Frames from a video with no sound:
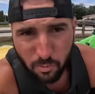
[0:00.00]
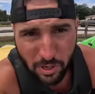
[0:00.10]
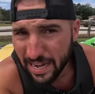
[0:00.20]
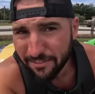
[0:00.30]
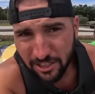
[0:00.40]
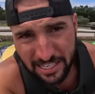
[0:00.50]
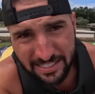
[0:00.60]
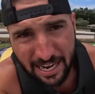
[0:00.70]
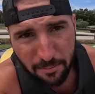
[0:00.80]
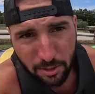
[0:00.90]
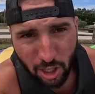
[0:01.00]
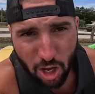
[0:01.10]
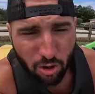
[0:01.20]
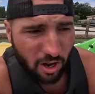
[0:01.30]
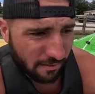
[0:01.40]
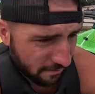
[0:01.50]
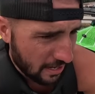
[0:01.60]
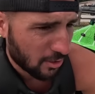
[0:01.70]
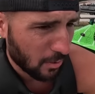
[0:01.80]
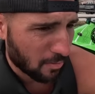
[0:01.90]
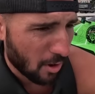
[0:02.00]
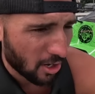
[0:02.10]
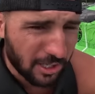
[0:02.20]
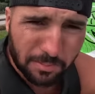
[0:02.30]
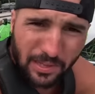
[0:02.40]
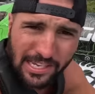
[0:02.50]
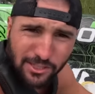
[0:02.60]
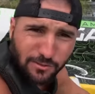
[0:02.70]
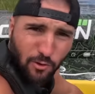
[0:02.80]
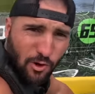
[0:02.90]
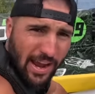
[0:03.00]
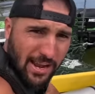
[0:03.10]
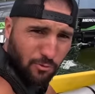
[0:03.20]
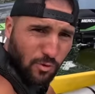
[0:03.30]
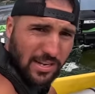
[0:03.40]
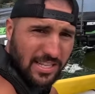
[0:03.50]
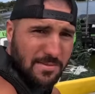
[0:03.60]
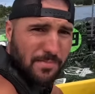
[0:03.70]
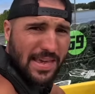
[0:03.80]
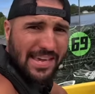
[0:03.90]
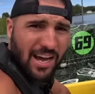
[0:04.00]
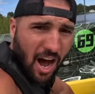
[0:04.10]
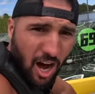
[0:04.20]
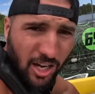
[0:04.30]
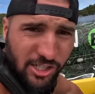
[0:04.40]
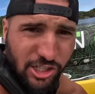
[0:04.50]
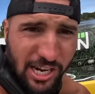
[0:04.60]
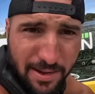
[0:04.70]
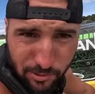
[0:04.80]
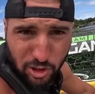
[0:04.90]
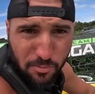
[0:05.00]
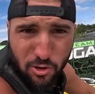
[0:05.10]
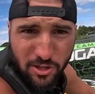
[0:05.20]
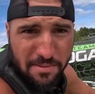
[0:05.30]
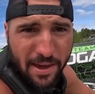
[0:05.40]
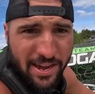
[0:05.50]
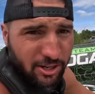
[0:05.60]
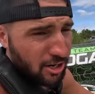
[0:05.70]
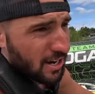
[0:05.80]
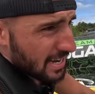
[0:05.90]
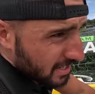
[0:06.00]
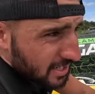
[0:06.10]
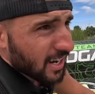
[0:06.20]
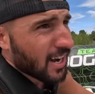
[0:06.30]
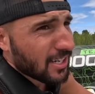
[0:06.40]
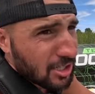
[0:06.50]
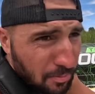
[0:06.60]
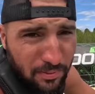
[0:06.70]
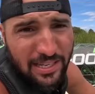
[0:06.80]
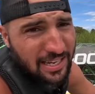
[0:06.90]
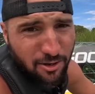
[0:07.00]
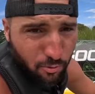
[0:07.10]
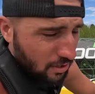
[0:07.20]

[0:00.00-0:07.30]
We're gonna have a link down below on Facebook Marketplace for a really big odd shaped smoothie maker. It does blend a